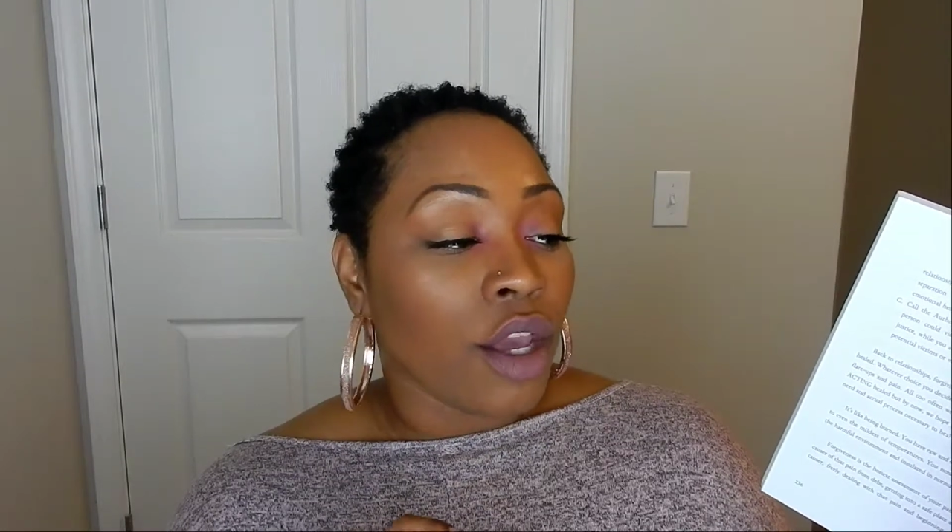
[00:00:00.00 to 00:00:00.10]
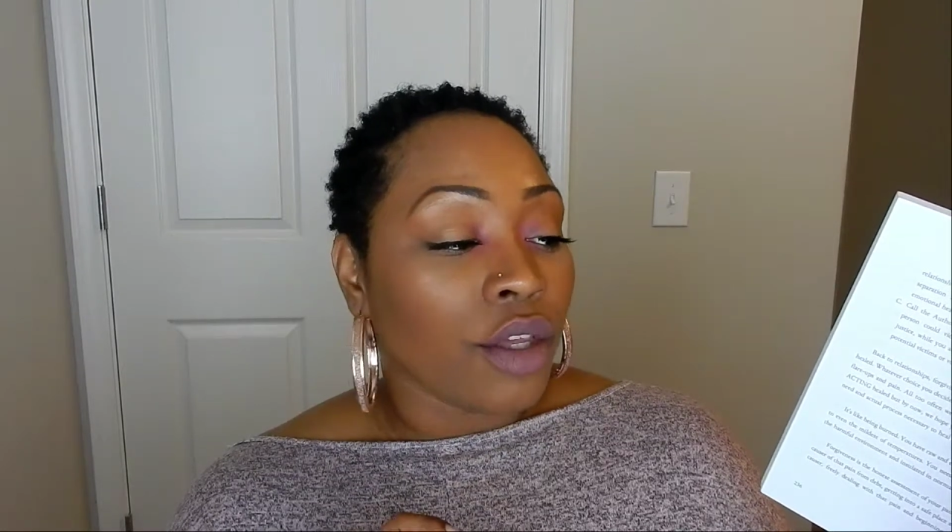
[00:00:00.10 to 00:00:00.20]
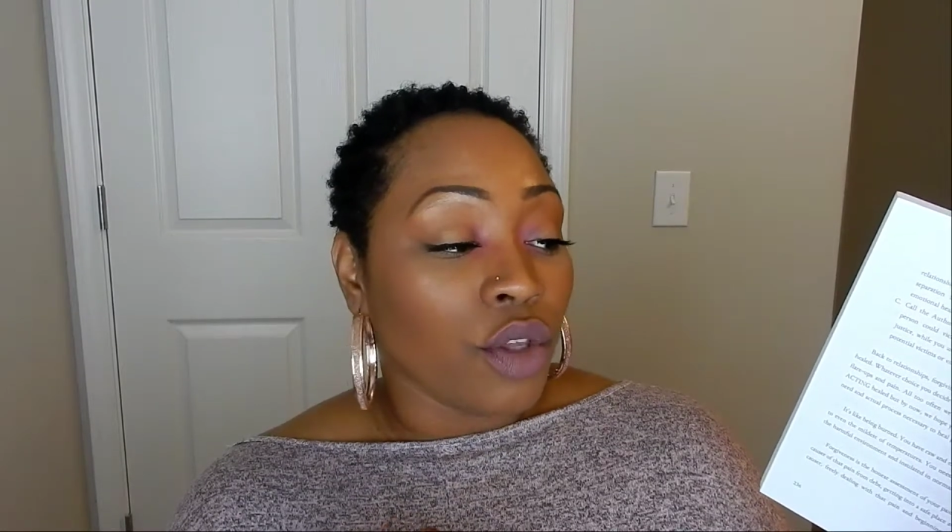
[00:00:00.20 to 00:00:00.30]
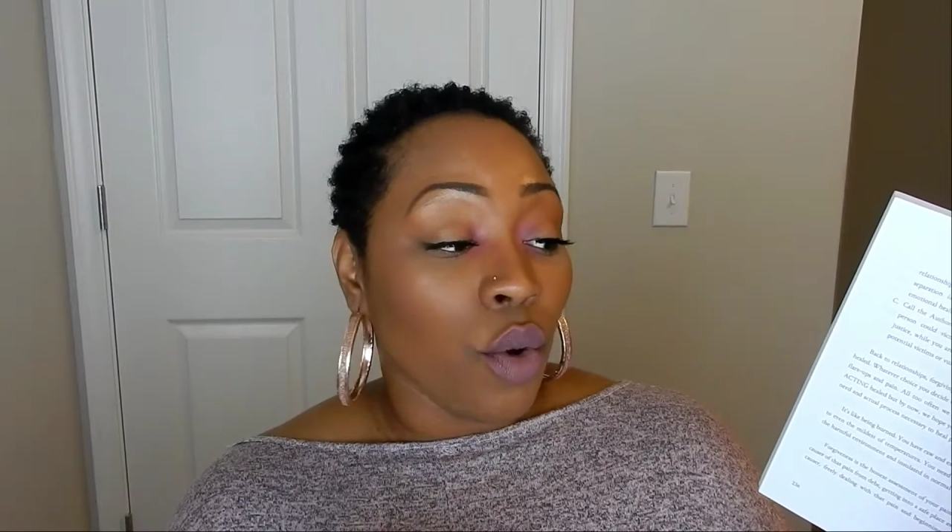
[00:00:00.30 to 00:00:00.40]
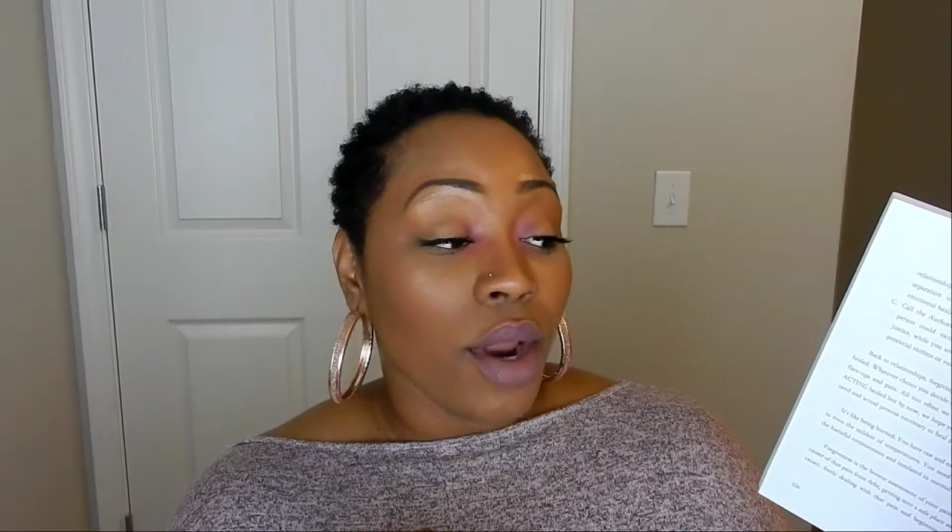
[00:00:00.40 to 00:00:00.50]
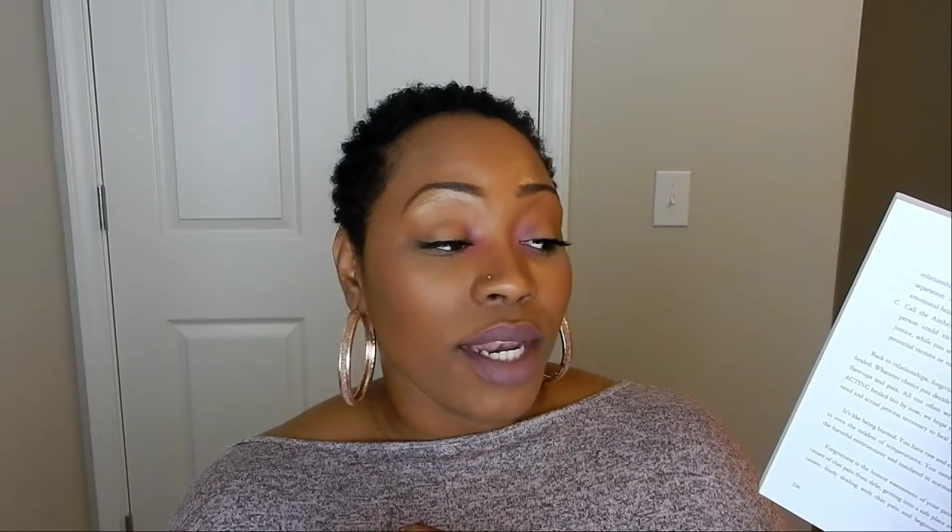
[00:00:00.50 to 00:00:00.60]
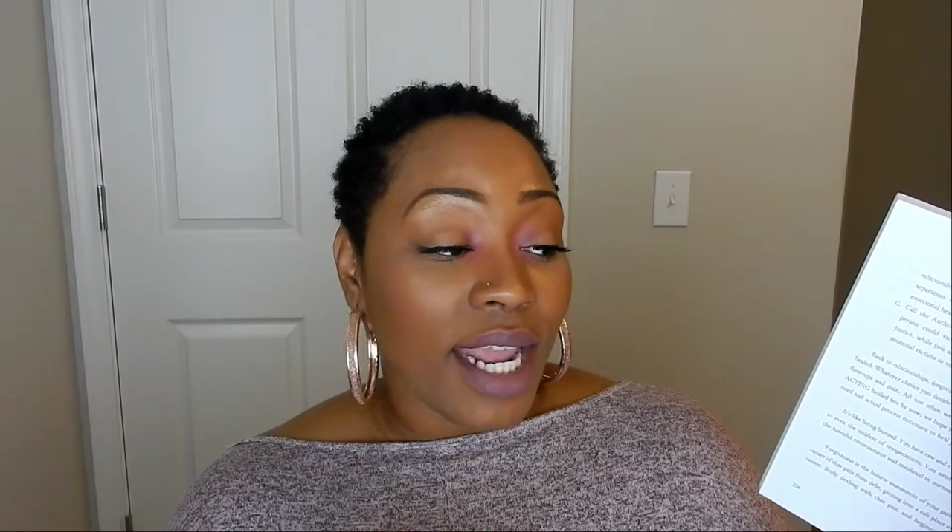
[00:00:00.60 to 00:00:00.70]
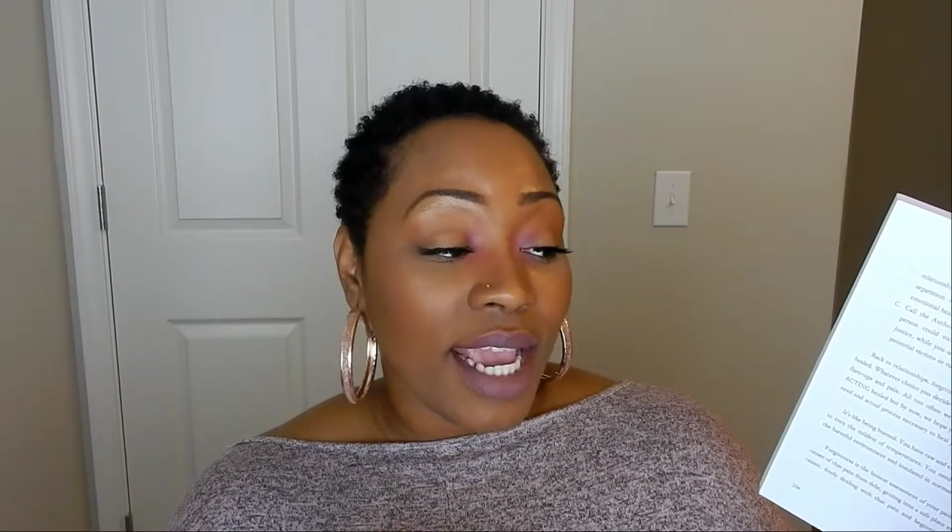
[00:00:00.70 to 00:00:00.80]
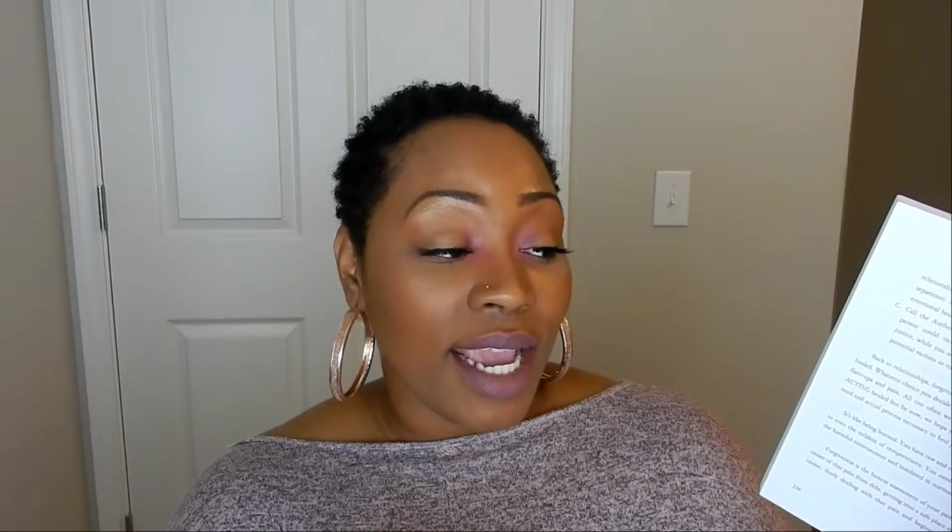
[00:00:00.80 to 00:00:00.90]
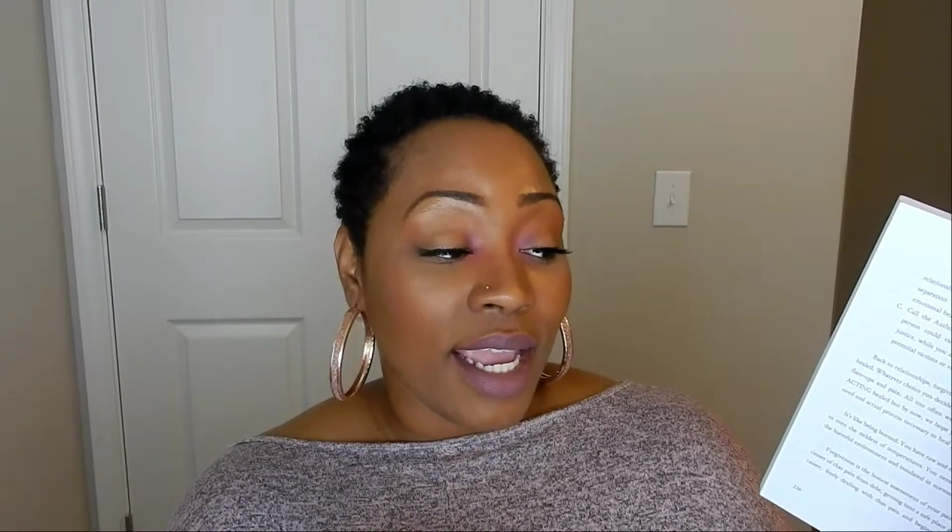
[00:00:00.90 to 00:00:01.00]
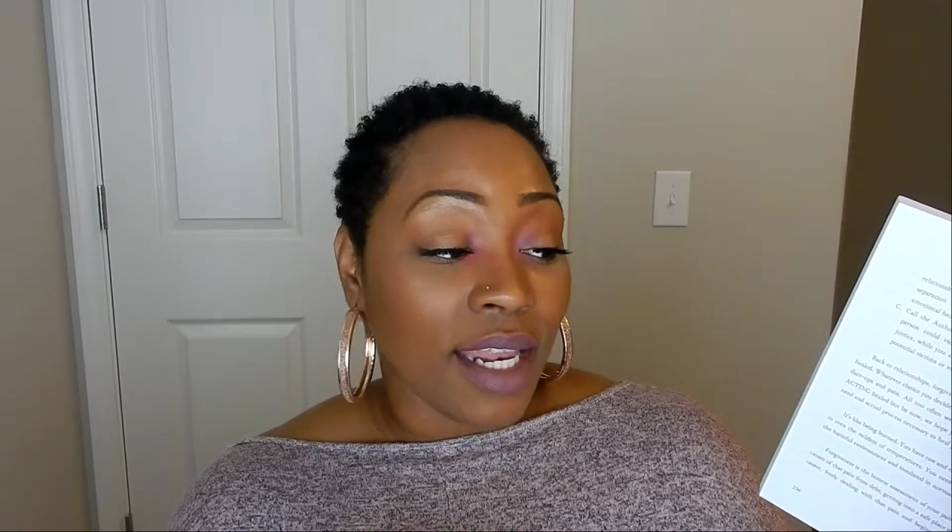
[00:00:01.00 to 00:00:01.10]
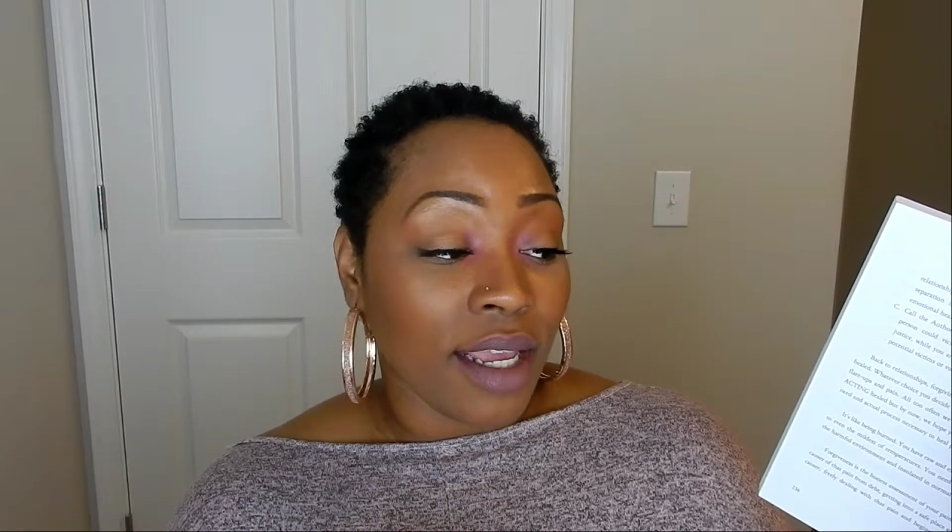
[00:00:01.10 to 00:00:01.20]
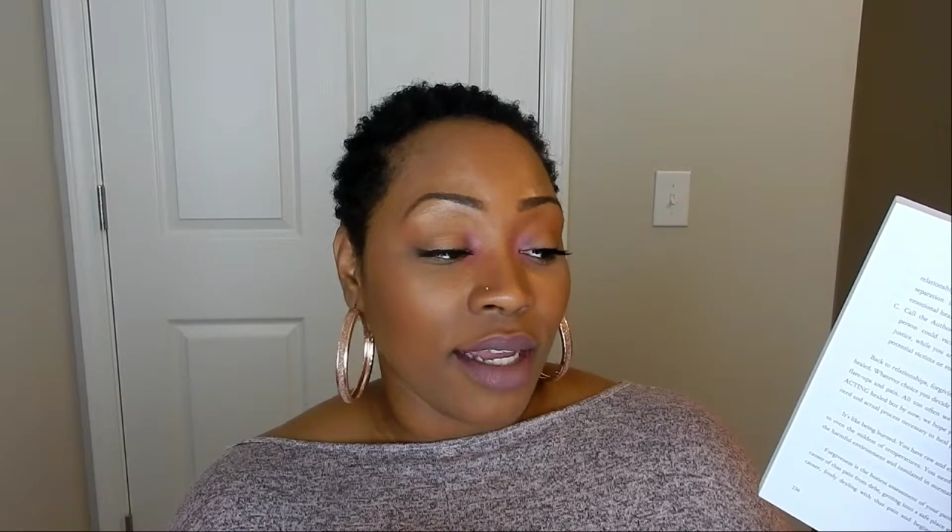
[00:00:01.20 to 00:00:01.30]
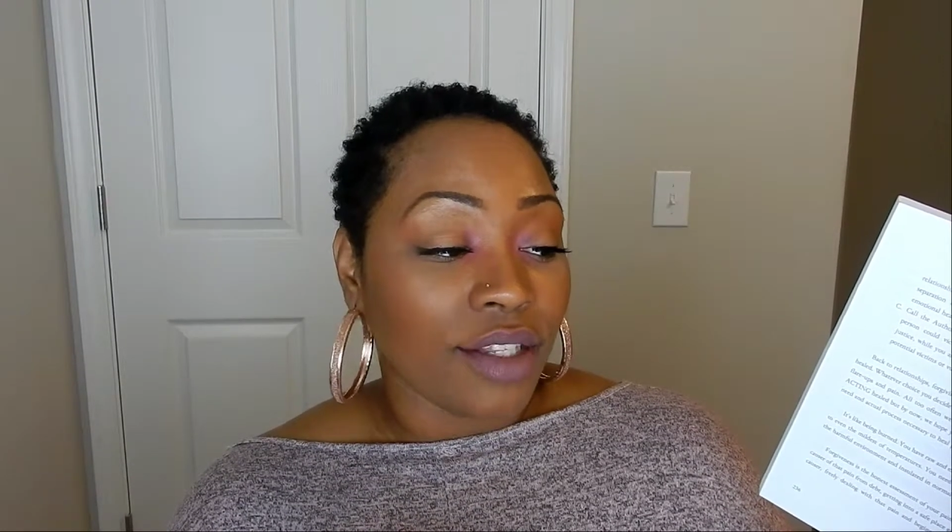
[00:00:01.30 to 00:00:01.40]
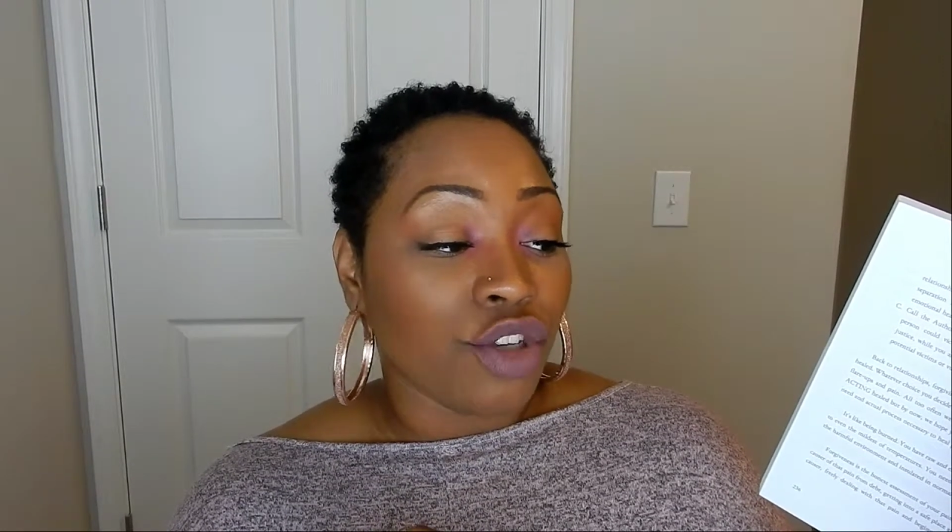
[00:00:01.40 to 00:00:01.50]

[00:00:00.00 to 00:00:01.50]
your need